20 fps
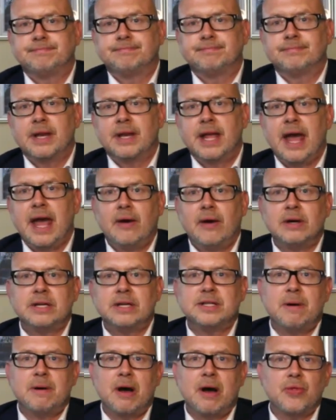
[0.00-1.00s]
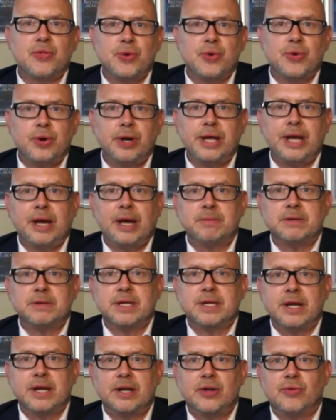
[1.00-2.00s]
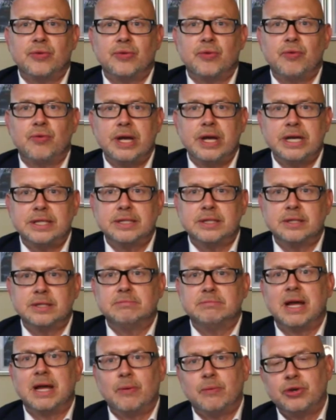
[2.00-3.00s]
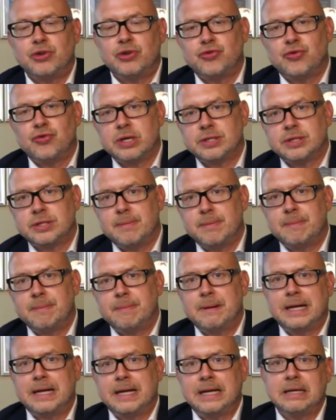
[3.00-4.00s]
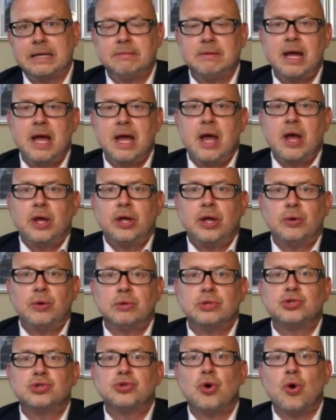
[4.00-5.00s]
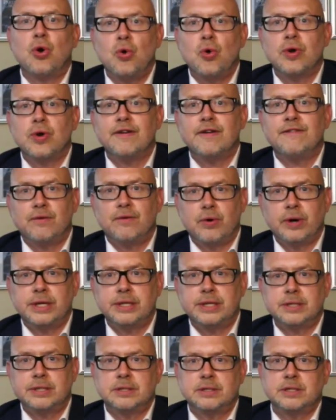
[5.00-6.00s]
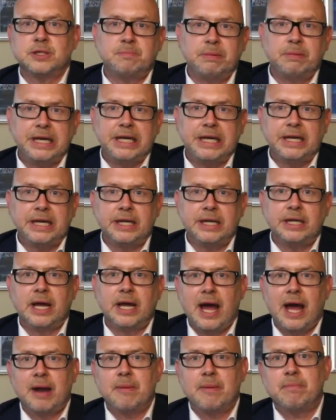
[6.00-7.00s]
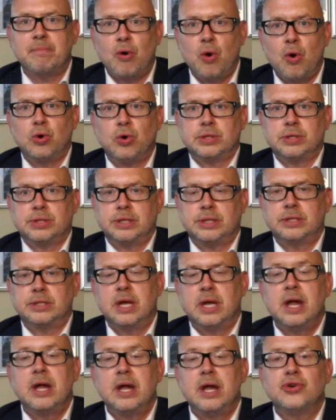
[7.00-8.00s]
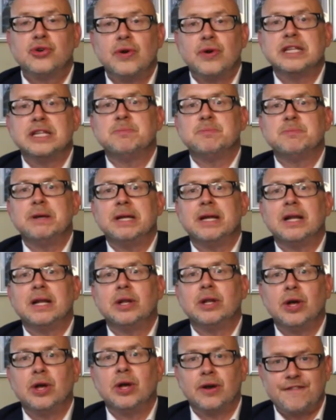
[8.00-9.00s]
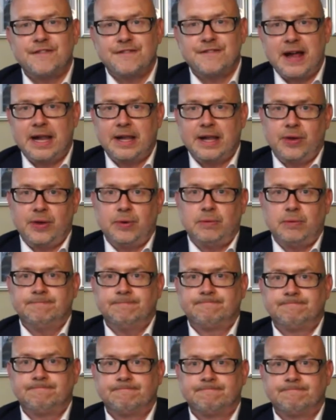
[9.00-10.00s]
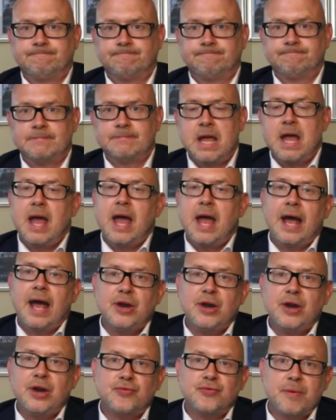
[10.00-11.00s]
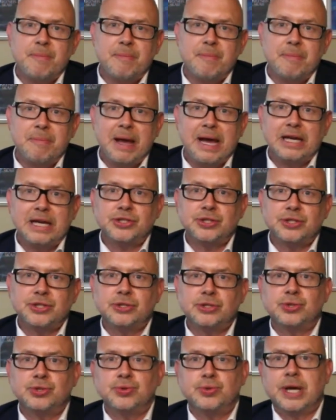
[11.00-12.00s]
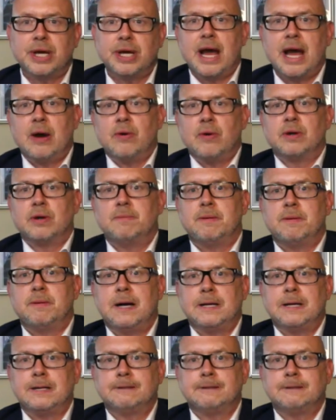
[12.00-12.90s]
carries about 38% of the reason that we trust somebody, your tone of voice, speed, and pauses transmit a lot of value and information to the counterpart.